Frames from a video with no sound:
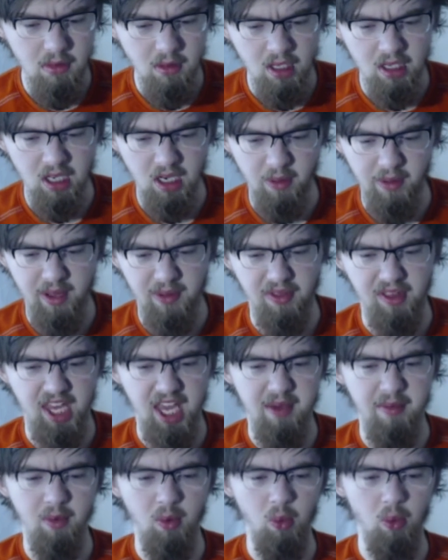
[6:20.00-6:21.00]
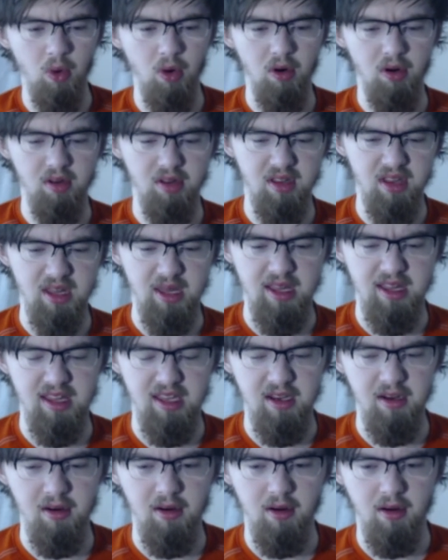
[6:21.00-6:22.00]
You know, we had the Game Awards this
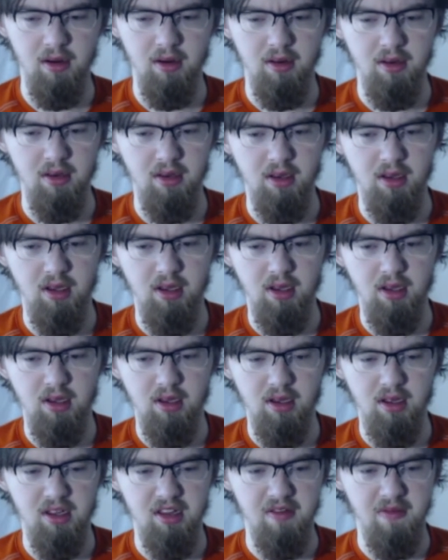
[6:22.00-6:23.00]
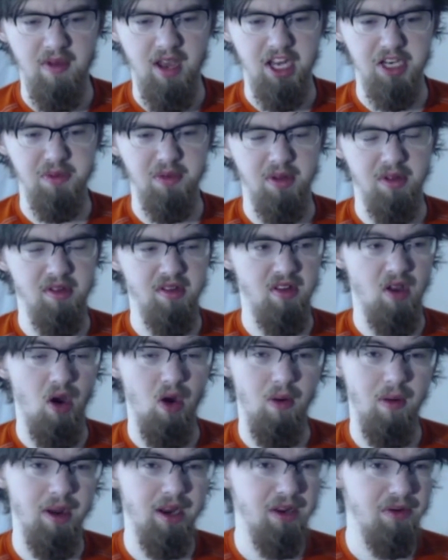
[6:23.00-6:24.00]
year. Smash Brothers
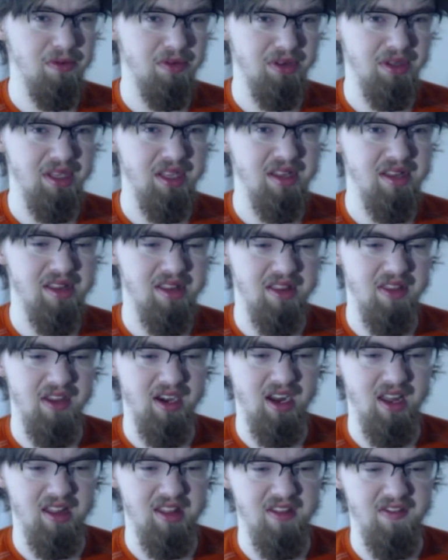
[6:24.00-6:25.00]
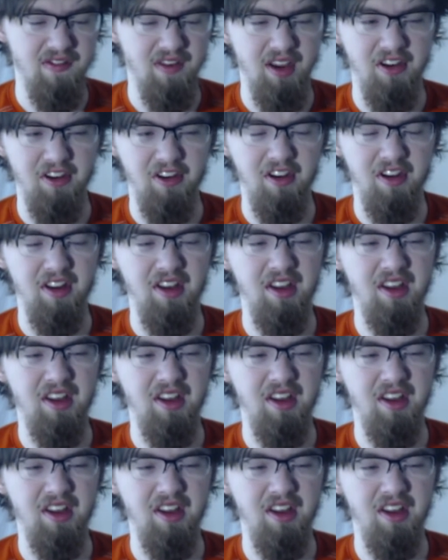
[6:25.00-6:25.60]
already released the next fighter.